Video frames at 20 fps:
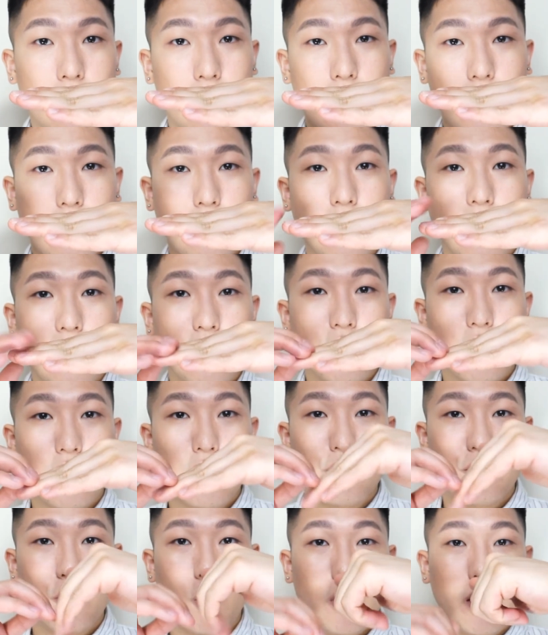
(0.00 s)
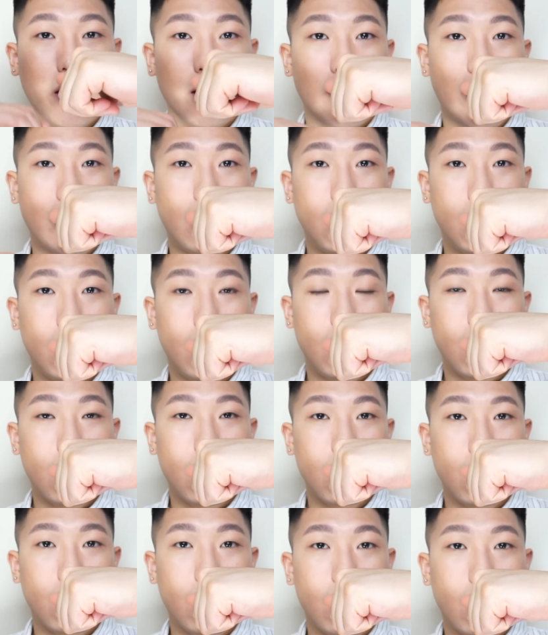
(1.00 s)
and they just roll it like
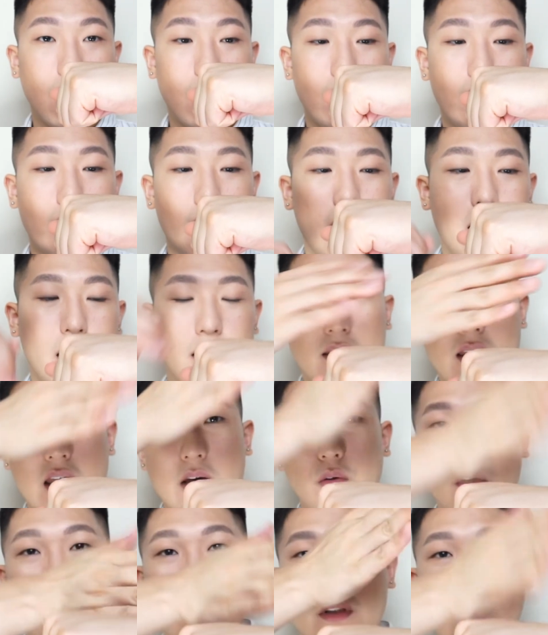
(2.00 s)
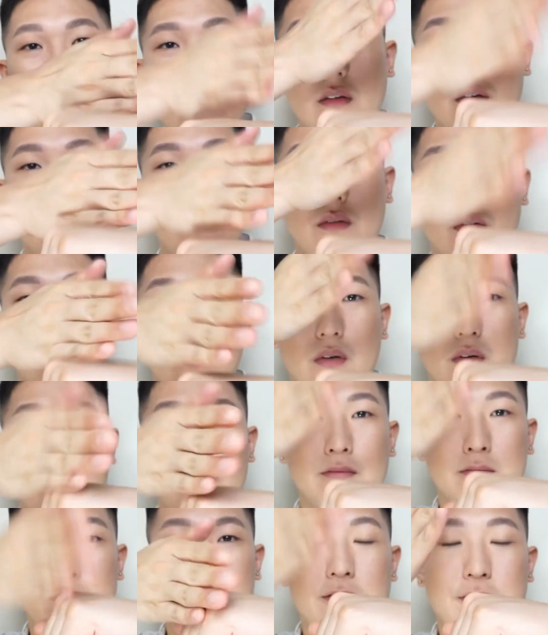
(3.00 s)
this, and they will just
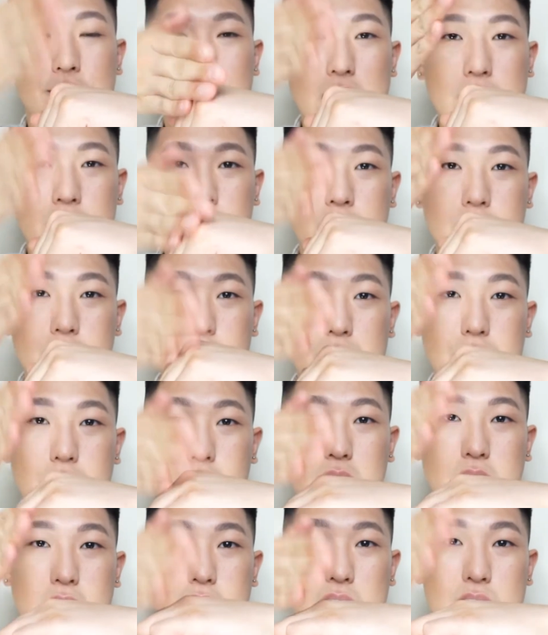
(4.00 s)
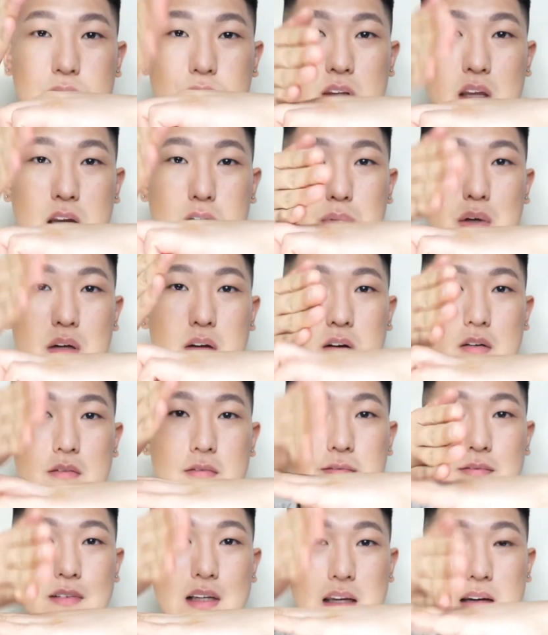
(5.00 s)
flatten it several times, then it become
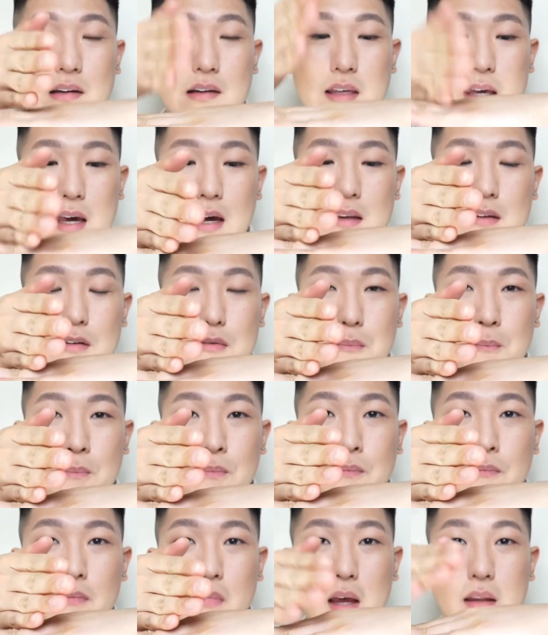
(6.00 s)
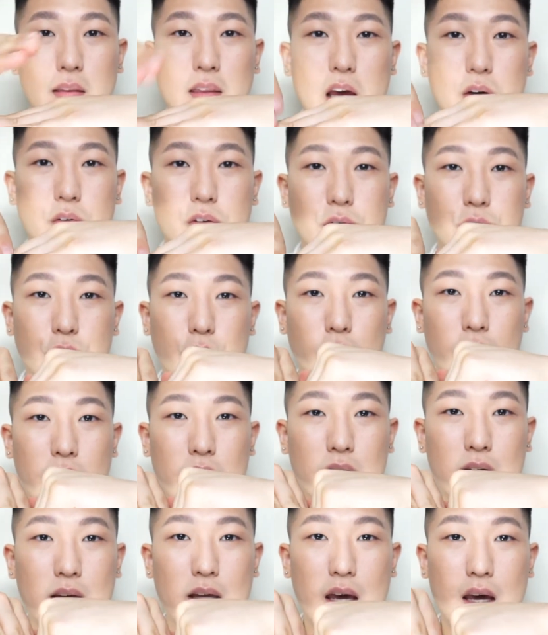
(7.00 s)
flat again, and they will roll it
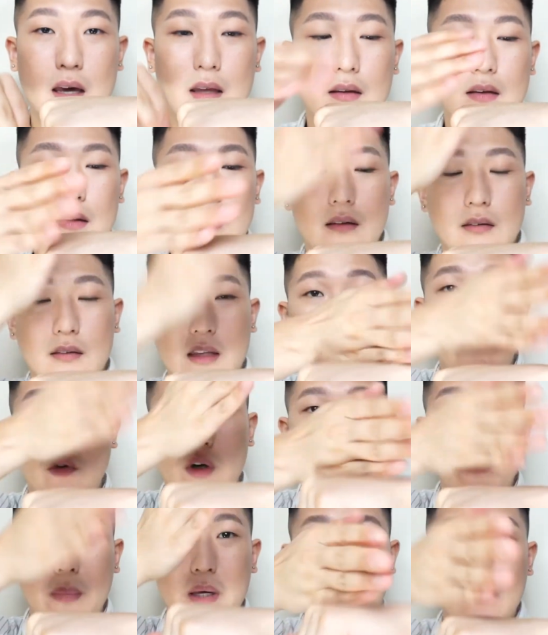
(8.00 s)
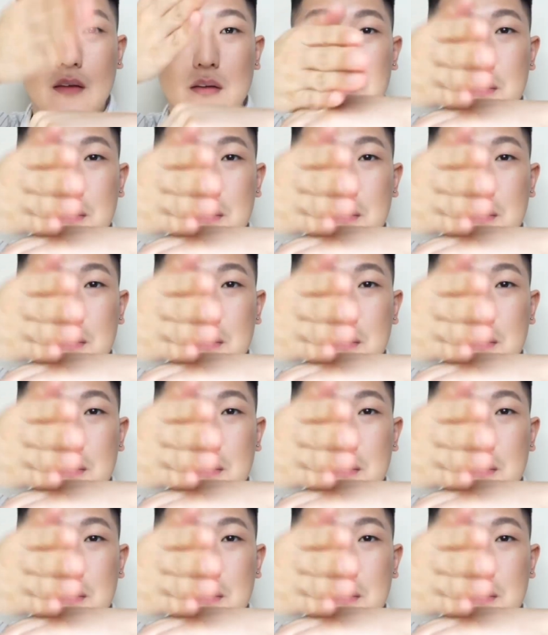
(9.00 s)
again. They repeat the